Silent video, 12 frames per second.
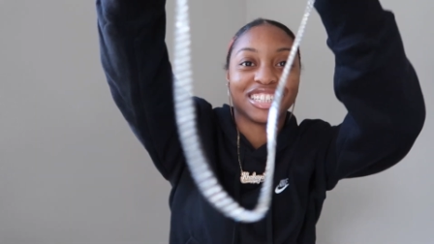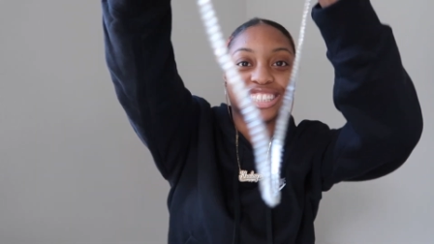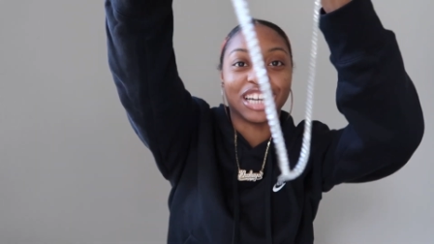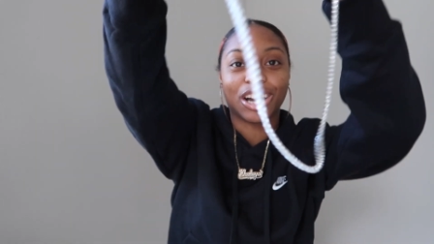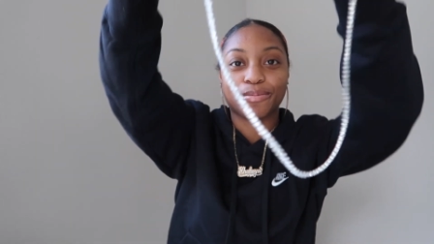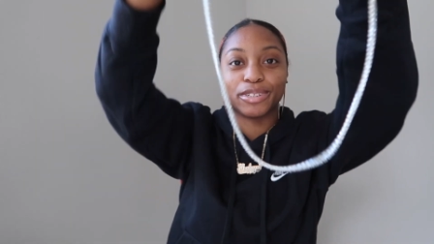
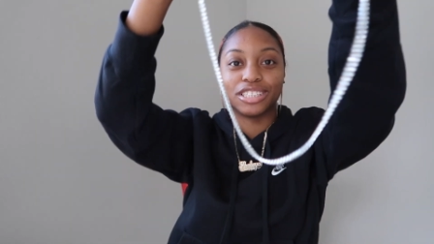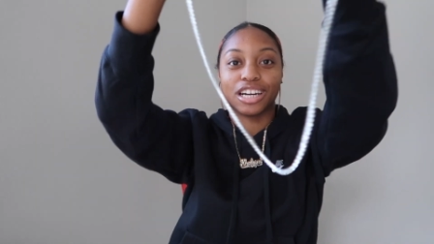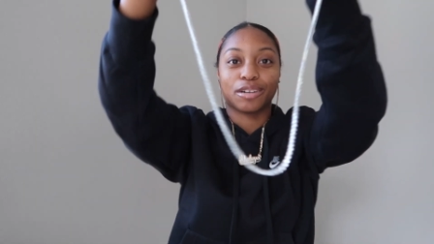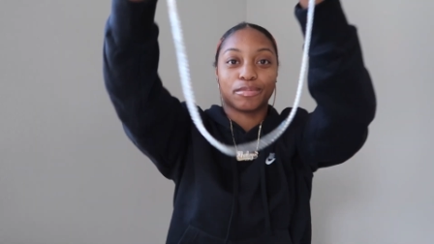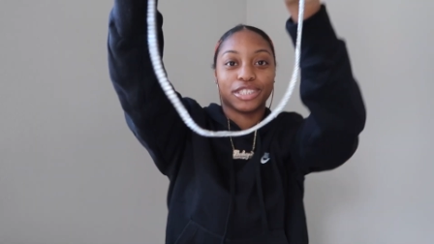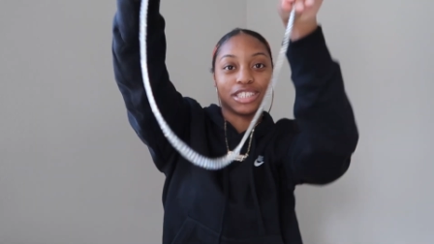Diamonds,
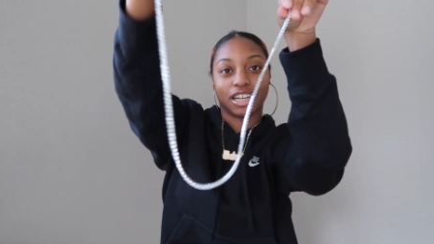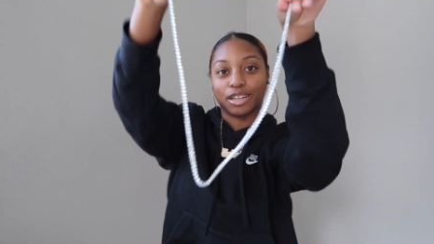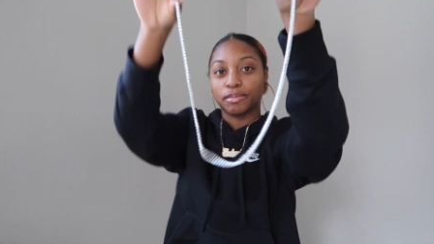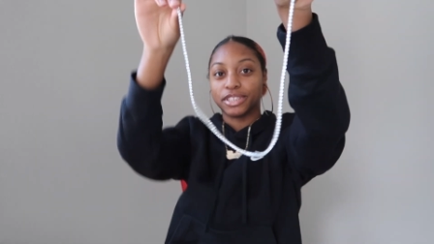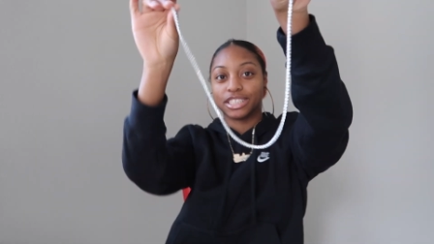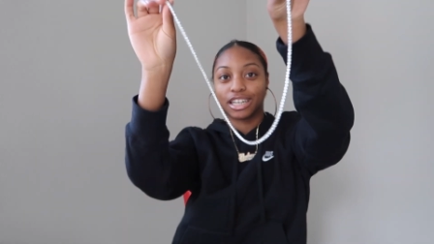diamond,
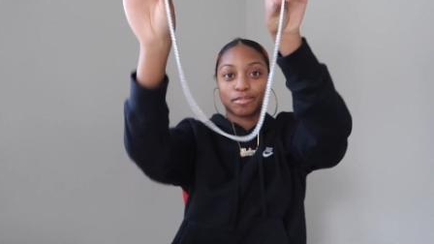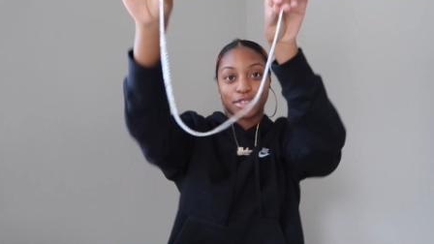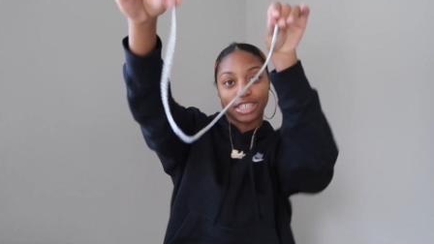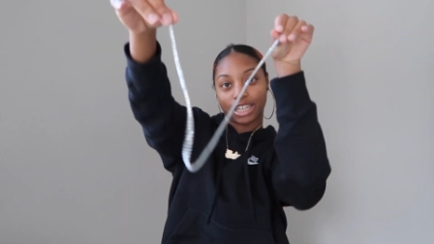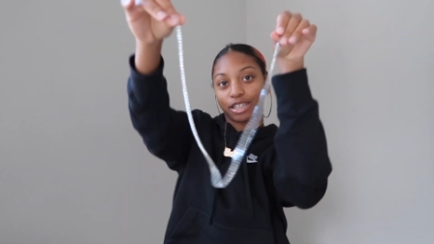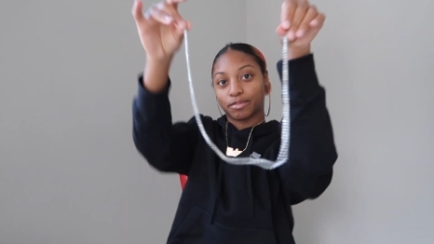diamond,
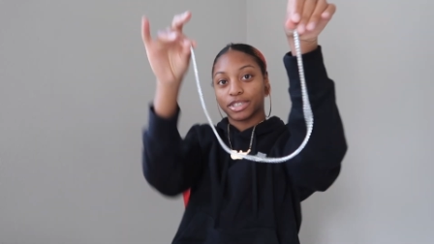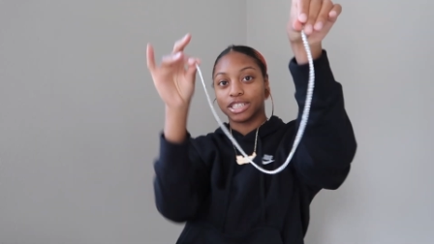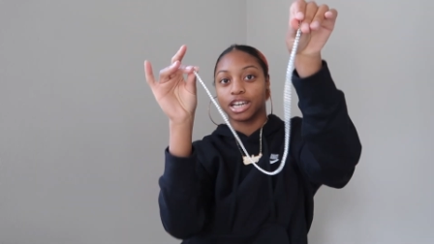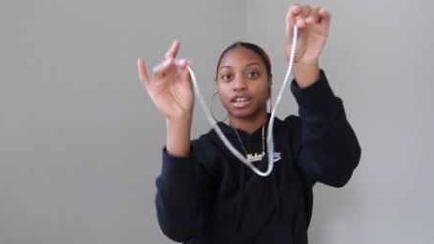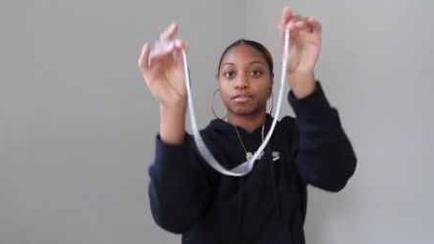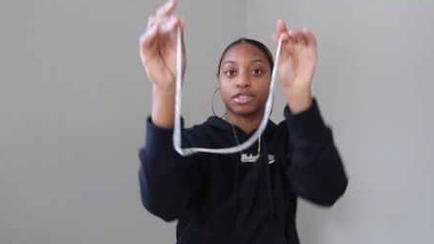diamond, diamonds,
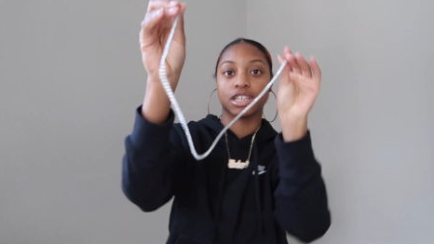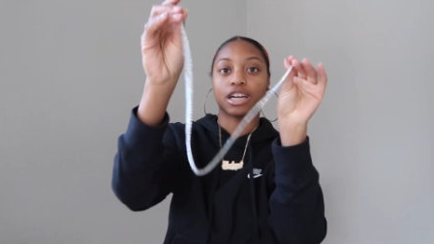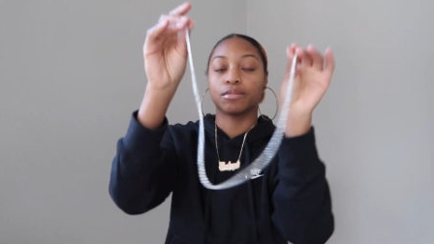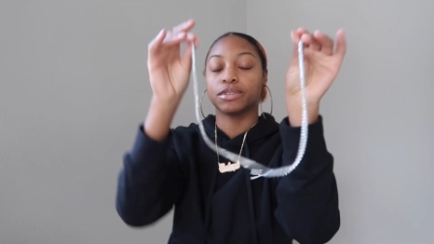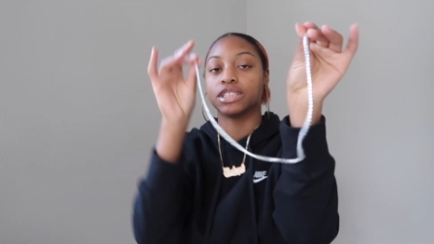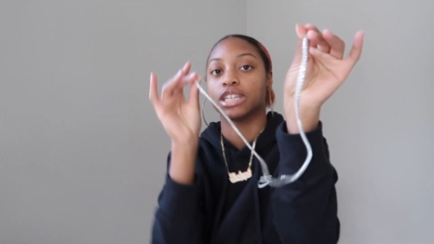diamond,
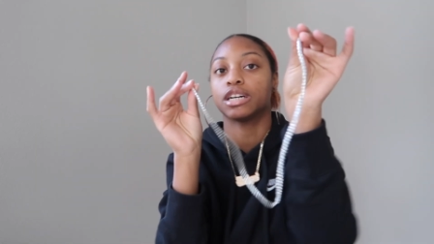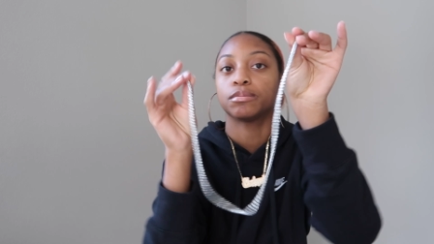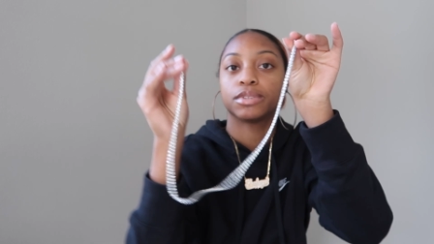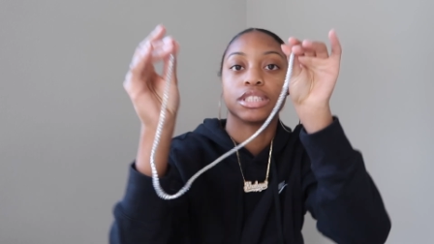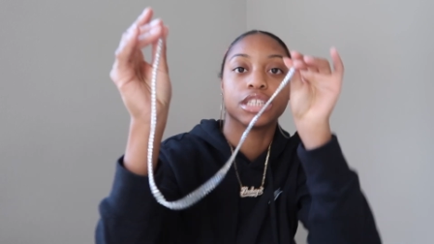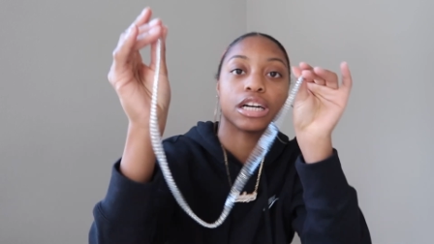diamond,
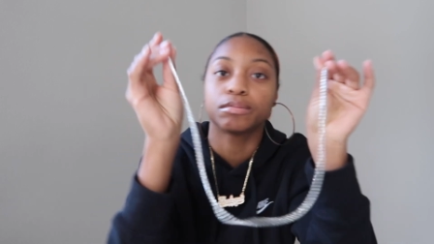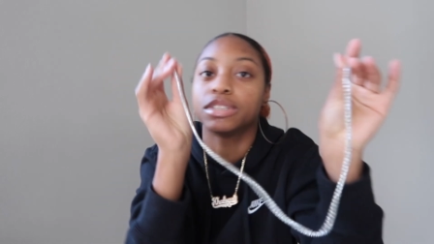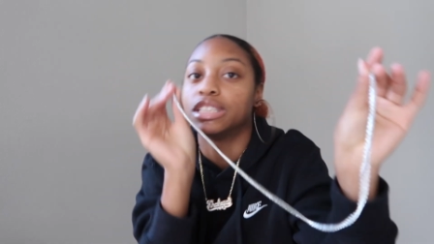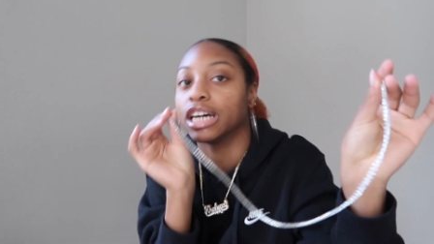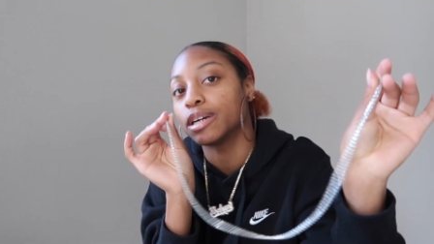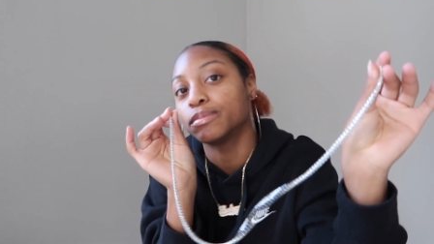diamond,
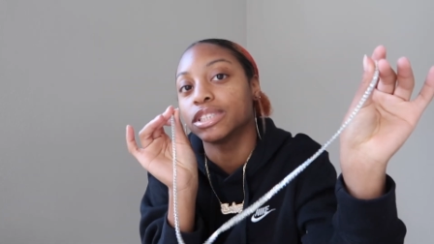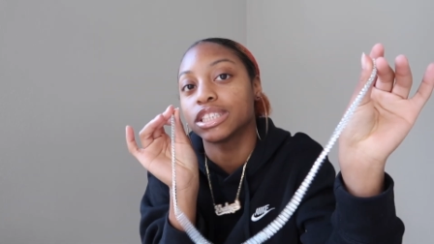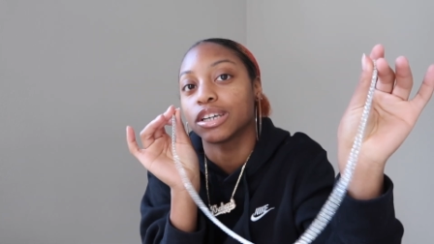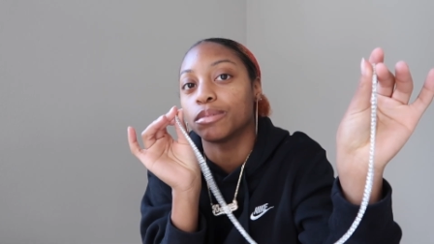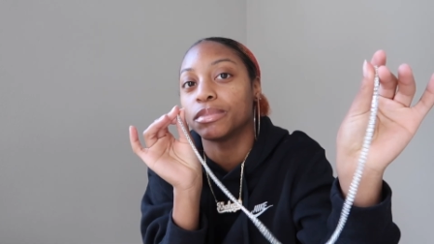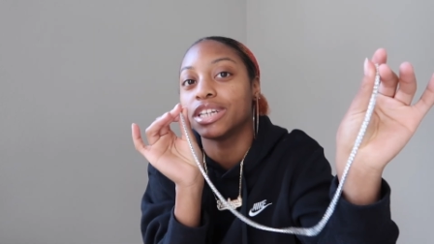diamond, diamonds
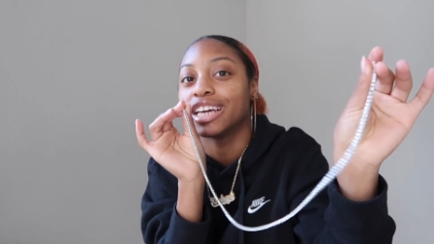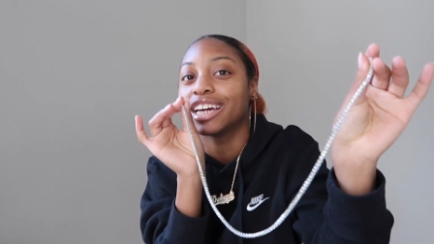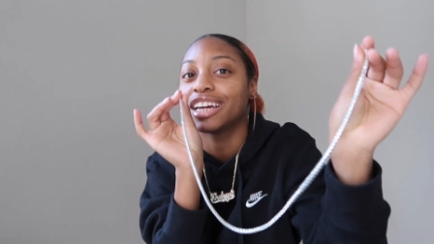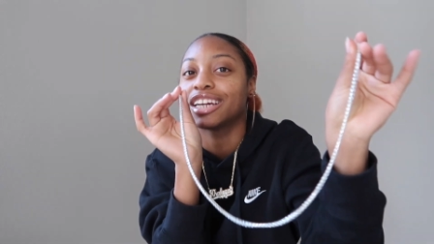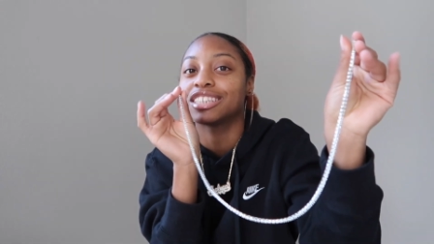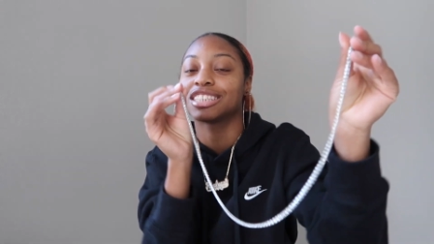on me
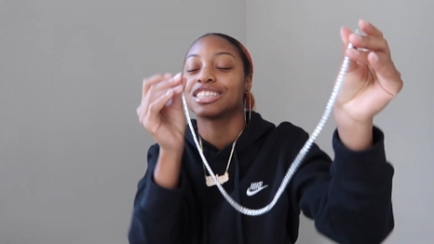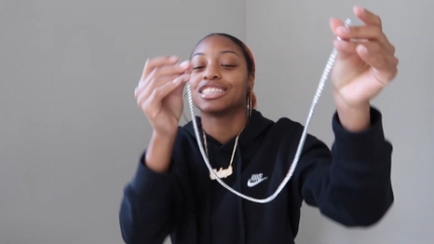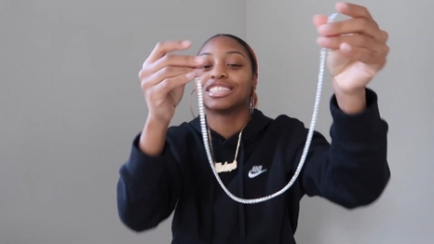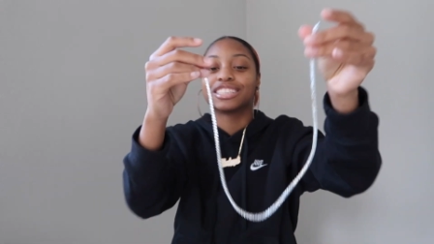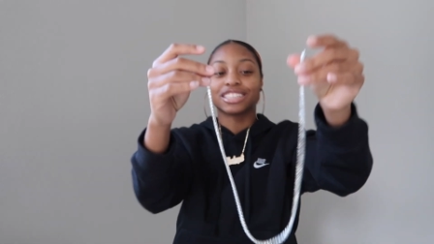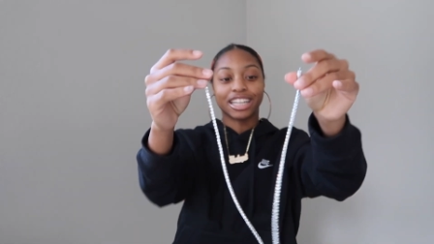
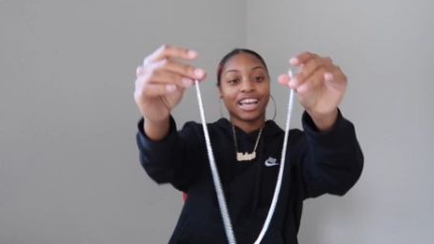dancing.